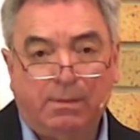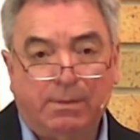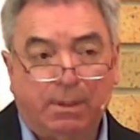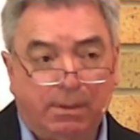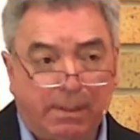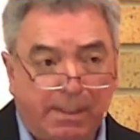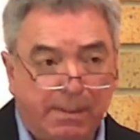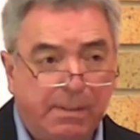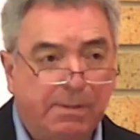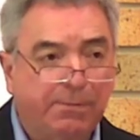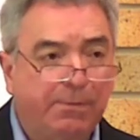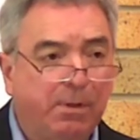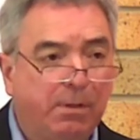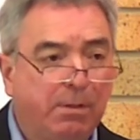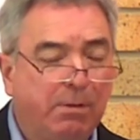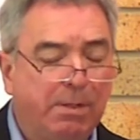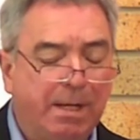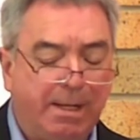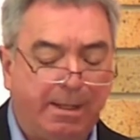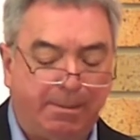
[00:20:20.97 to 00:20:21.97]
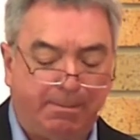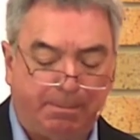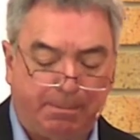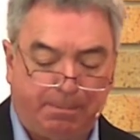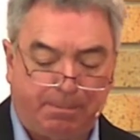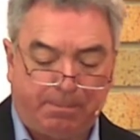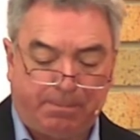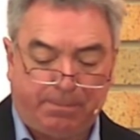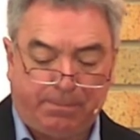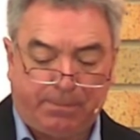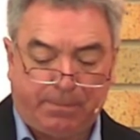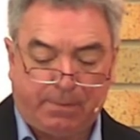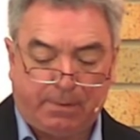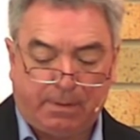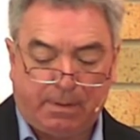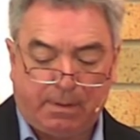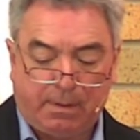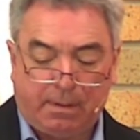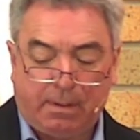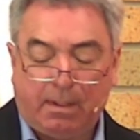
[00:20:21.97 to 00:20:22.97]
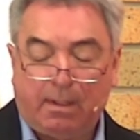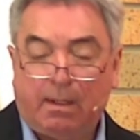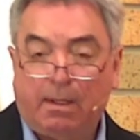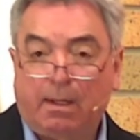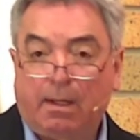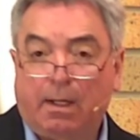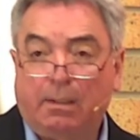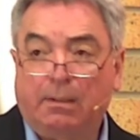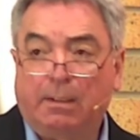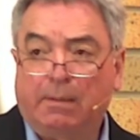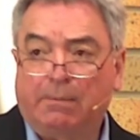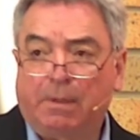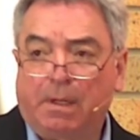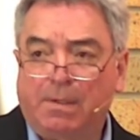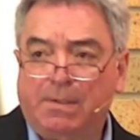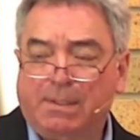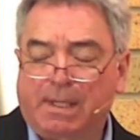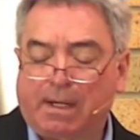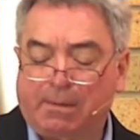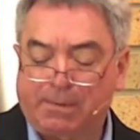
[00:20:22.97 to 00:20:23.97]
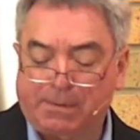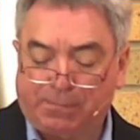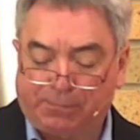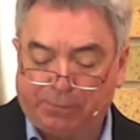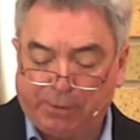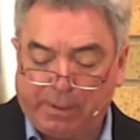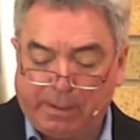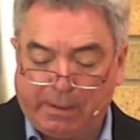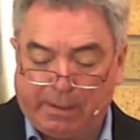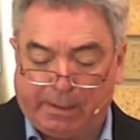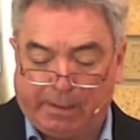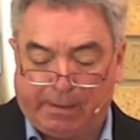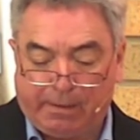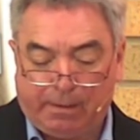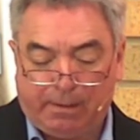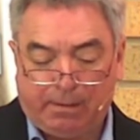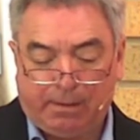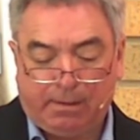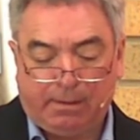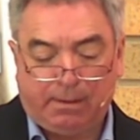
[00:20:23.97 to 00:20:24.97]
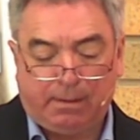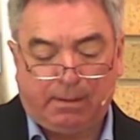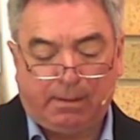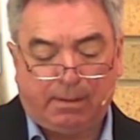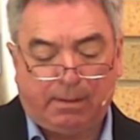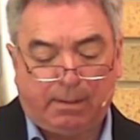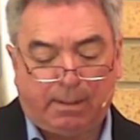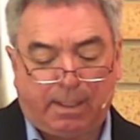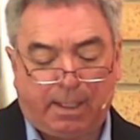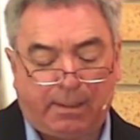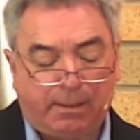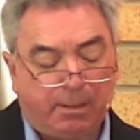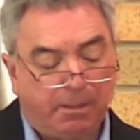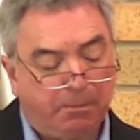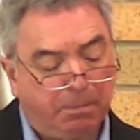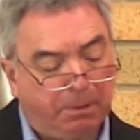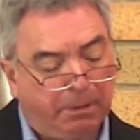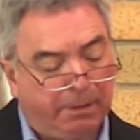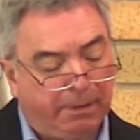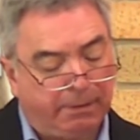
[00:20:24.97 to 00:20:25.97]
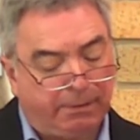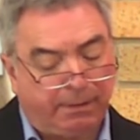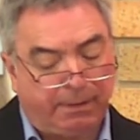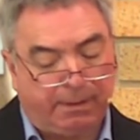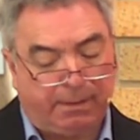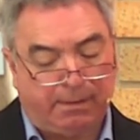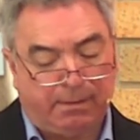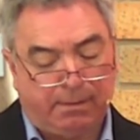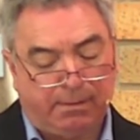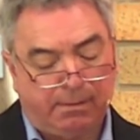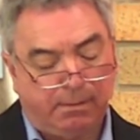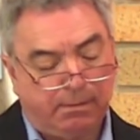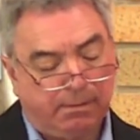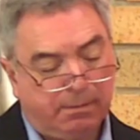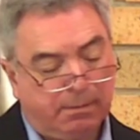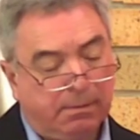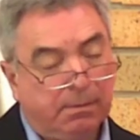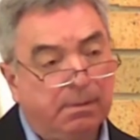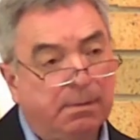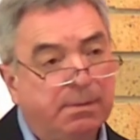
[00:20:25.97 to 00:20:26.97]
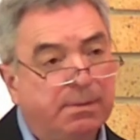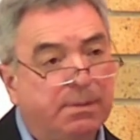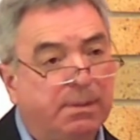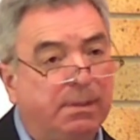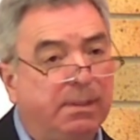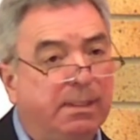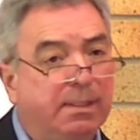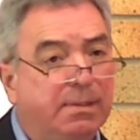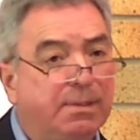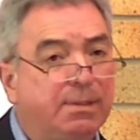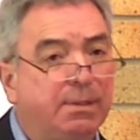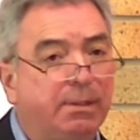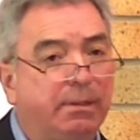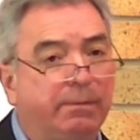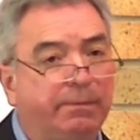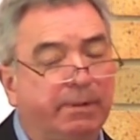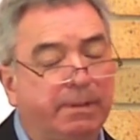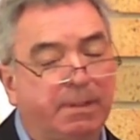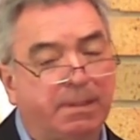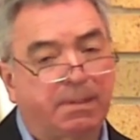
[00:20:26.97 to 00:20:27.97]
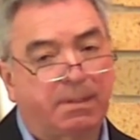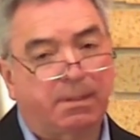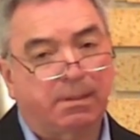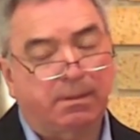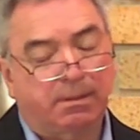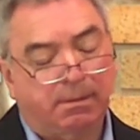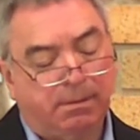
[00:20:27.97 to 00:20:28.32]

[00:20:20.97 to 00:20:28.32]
So let us follow him and give ourselves freely and completely to his service.